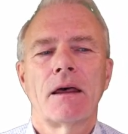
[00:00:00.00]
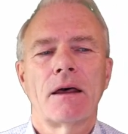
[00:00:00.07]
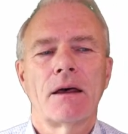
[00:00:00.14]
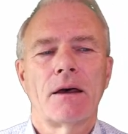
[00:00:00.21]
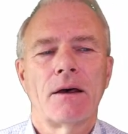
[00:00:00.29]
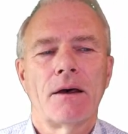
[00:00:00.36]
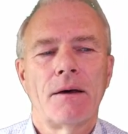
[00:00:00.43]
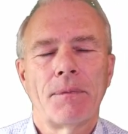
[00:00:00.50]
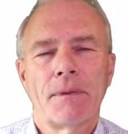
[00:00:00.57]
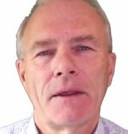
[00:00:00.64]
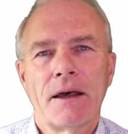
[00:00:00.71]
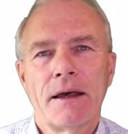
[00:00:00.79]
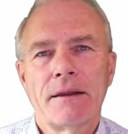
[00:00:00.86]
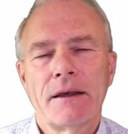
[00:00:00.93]

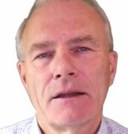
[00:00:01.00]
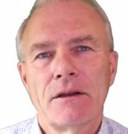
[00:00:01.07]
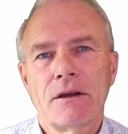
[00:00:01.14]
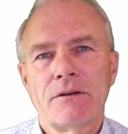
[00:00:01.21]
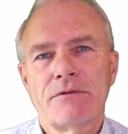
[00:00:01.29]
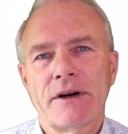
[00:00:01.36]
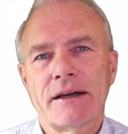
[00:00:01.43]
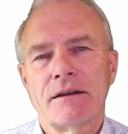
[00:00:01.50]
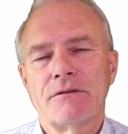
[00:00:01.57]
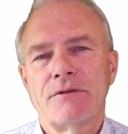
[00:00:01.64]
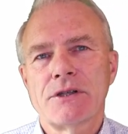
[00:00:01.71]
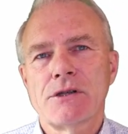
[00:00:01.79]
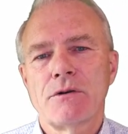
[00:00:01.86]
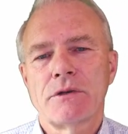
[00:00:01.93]
and finally
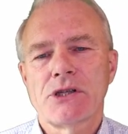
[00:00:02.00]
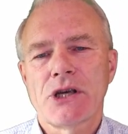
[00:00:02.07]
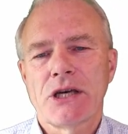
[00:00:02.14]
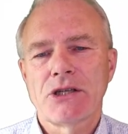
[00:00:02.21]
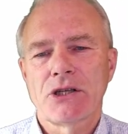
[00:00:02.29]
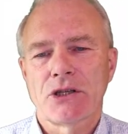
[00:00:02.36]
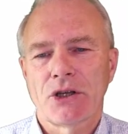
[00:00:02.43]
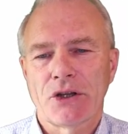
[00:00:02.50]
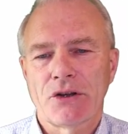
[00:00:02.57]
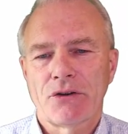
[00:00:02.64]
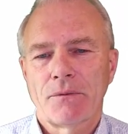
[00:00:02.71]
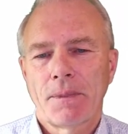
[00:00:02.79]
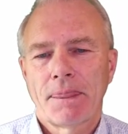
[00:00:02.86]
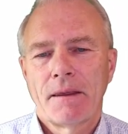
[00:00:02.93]
visualization on
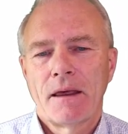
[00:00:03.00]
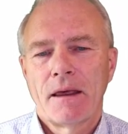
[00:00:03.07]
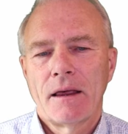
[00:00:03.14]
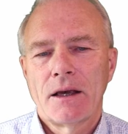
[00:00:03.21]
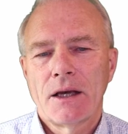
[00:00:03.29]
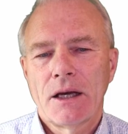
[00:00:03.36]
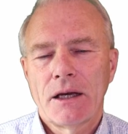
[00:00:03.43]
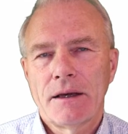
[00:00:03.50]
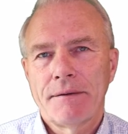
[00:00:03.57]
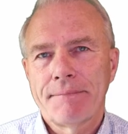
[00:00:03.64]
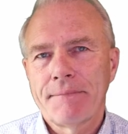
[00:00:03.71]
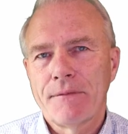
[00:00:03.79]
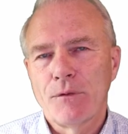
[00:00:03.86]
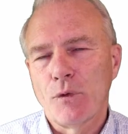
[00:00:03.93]
it.
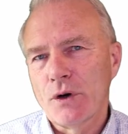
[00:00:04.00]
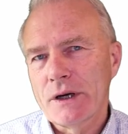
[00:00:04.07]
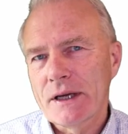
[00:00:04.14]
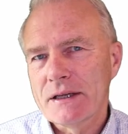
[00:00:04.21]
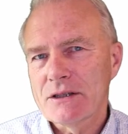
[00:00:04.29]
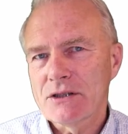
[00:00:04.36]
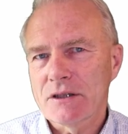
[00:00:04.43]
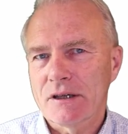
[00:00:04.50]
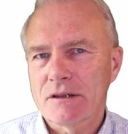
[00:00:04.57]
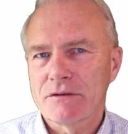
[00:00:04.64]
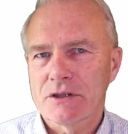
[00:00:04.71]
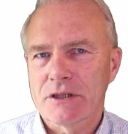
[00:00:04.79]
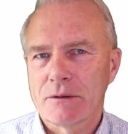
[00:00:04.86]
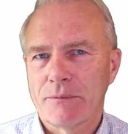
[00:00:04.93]
Warning is
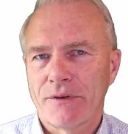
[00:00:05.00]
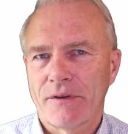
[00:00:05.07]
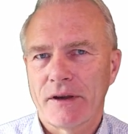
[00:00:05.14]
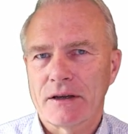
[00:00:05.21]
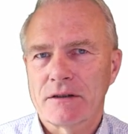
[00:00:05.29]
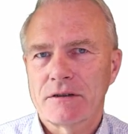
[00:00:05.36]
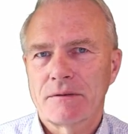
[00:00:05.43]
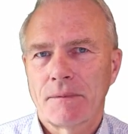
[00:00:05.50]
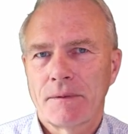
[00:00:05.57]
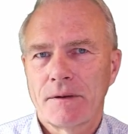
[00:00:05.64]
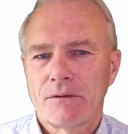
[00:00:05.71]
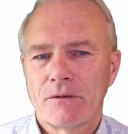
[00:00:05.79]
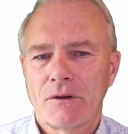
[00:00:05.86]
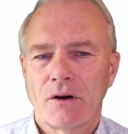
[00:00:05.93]
start with simple things.
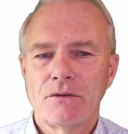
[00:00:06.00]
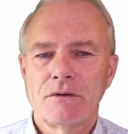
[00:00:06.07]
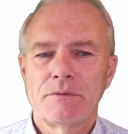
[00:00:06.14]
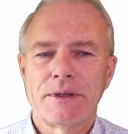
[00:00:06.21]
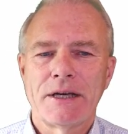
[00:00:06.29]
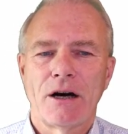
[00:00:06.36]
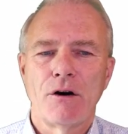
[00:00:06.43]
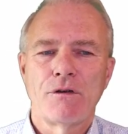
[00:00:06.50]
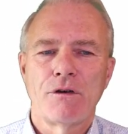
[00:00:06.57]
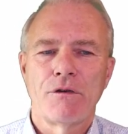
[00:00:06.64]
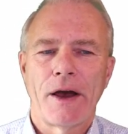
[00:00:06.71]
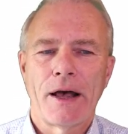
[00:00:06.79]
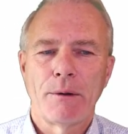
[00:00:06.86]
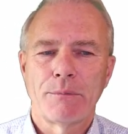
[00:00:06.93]
Don't be
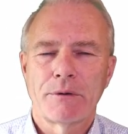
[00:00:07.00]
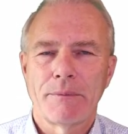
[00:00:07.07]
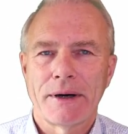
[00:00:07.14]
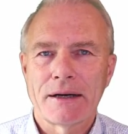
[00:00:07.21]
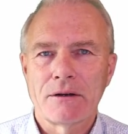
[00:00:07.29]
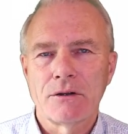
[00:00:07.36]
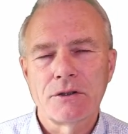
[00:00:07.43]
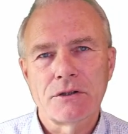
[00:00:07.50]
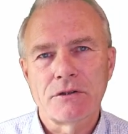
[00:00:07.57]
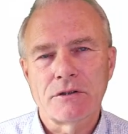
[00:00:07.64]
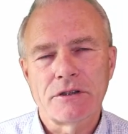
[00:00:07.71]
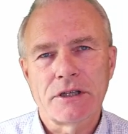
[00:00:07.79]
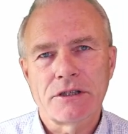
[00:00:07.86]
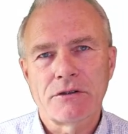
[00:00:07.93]
overwhelmed by all the
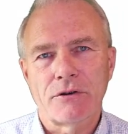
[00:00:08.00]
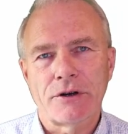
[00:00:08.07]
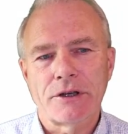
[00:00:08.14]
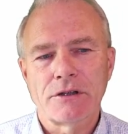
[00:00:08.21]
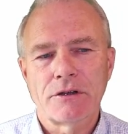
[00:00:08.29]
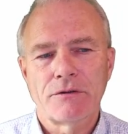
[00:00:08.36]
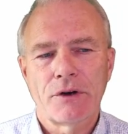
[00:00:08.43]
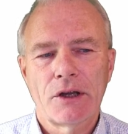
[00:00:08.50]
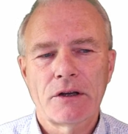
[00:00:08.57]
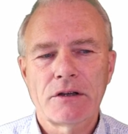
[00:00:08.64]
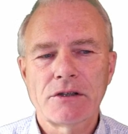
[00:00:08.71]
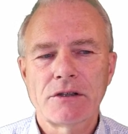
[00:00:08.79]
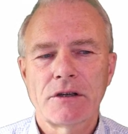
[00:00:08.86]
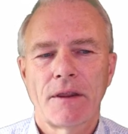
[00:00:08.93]
success stories of
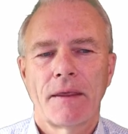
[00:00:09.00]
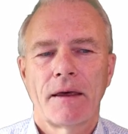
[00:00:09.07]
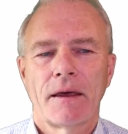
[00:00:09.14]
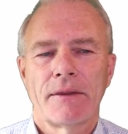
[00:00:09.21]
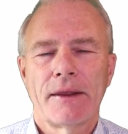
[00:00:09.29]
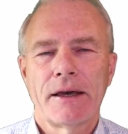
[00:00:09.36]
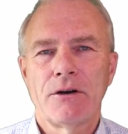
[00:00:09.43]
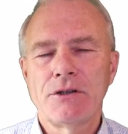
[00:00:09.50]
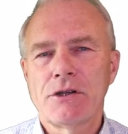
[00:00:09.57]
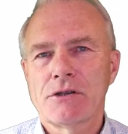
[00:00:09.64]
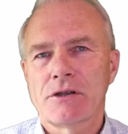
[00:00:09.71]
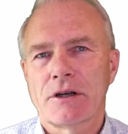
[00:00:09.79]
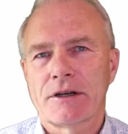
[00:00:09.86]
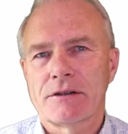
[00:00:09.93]
others. They
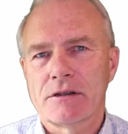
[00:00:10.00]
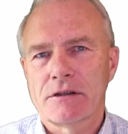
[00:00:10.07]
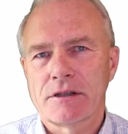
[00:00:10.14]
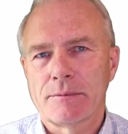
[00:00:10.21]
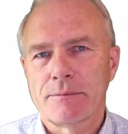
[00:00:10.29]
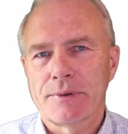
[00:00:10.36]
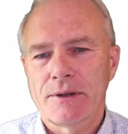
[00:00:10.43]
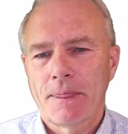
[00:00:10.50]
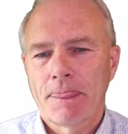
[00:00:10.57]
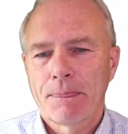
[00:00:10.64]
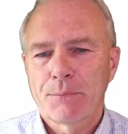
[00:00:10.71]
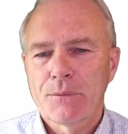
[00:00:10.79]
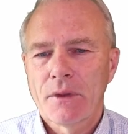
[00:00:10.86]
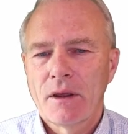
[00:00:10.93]
also started simple.
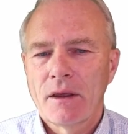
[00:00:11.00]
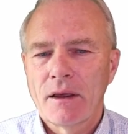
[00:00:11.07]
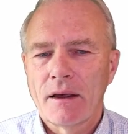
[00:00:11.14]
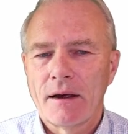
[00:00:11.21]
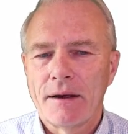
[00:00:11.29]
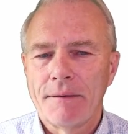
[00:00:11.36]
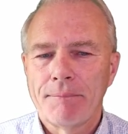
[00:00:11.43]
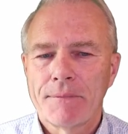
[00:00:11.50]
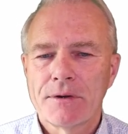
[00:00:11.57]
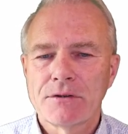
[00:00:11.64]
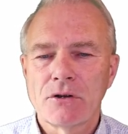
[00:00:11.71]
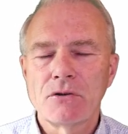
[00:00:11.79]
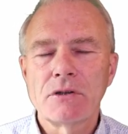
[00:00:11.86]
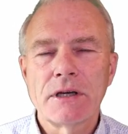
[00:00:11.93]

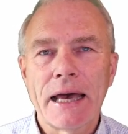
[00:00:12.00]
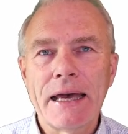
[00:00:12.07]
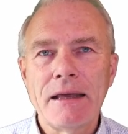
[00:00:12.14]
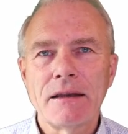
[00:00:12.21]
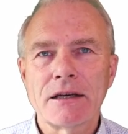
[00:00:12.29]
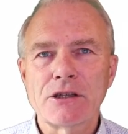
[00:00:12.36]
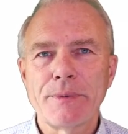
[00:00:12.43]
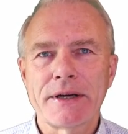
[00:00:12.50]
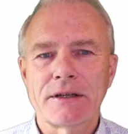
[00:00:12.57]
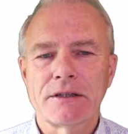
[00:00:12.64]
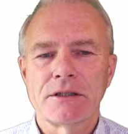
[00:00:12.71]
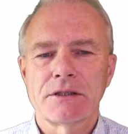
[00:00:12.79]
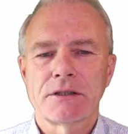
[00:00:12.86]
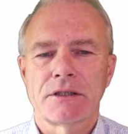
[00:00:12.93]
So gain
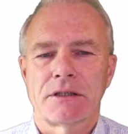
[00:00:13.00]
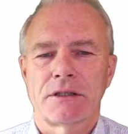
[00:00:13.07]
experience